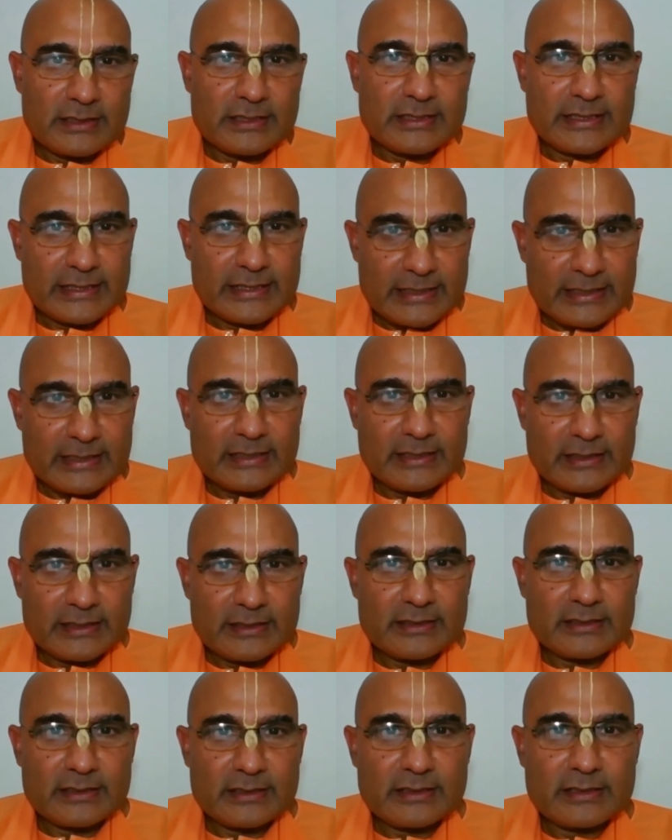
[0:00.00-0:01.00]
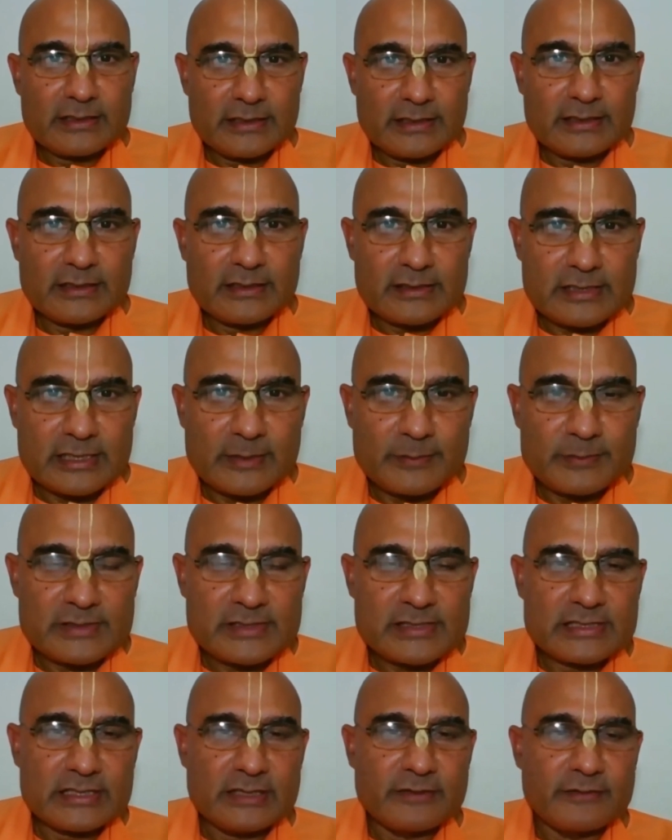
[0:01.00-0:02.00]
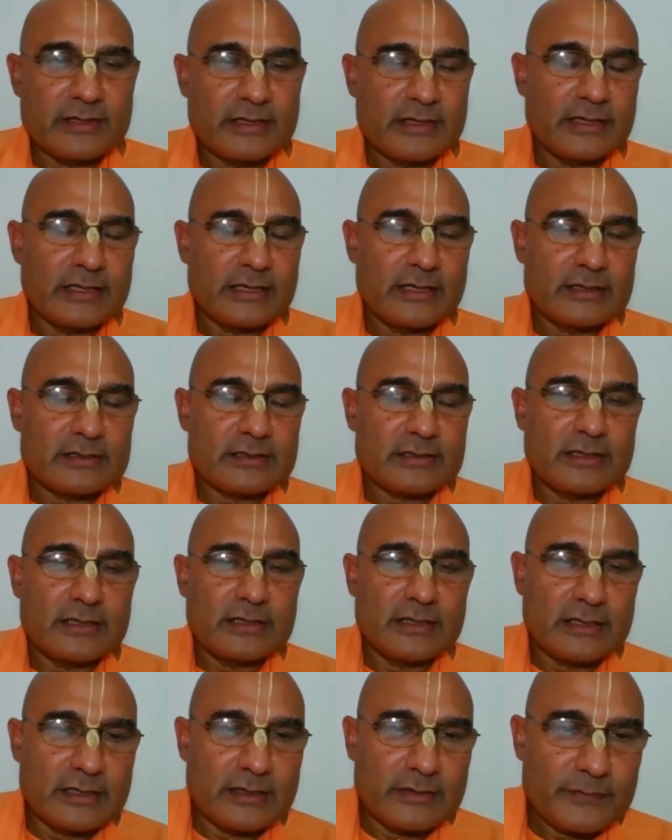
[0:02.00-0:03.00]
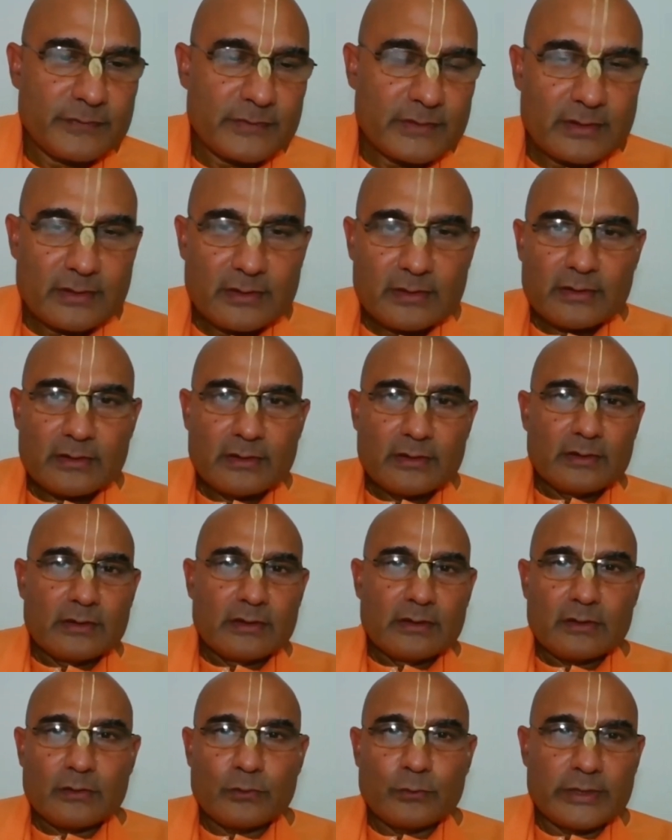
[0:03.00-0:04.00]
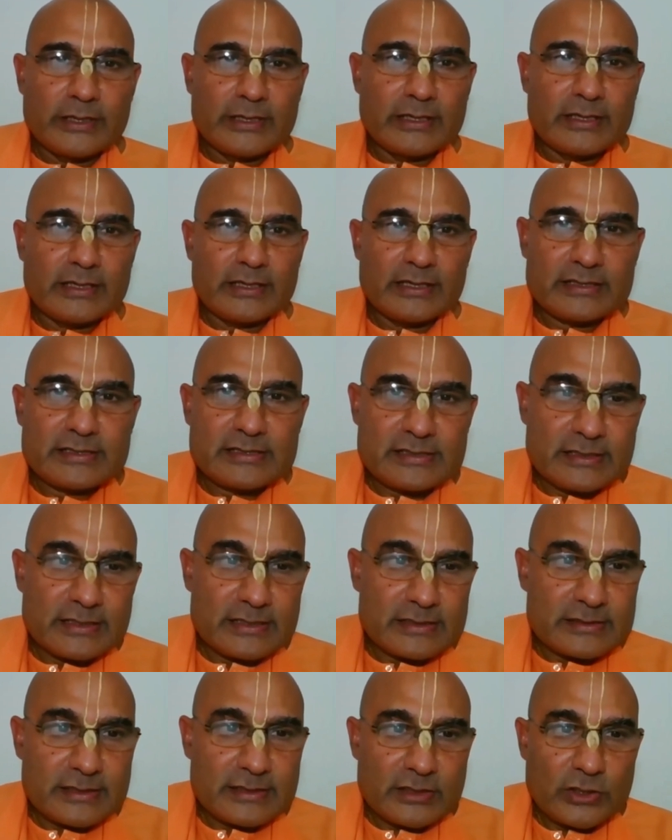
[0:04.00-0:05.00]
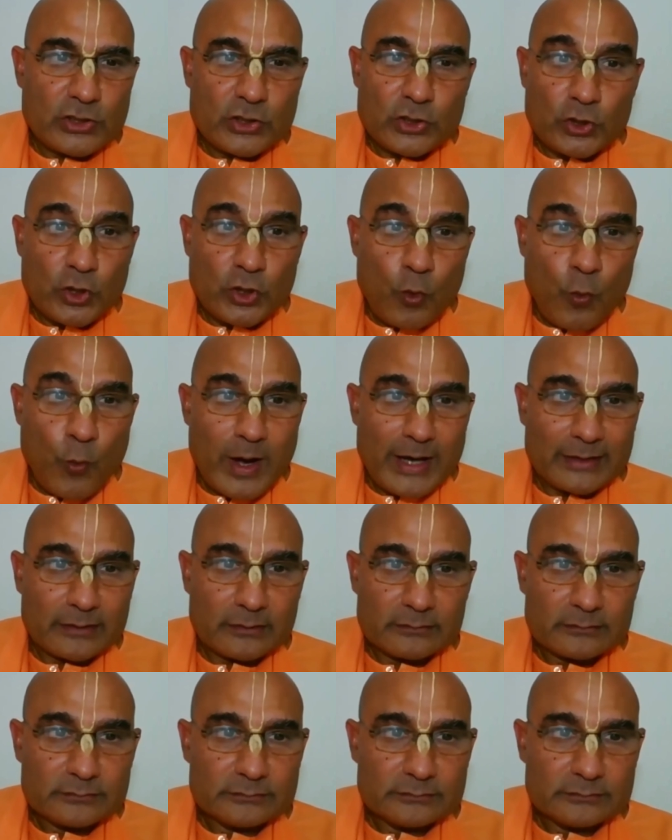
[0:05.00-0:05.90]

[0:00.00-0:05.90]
again in chapter 7 in the Antya-lila, where it says that no one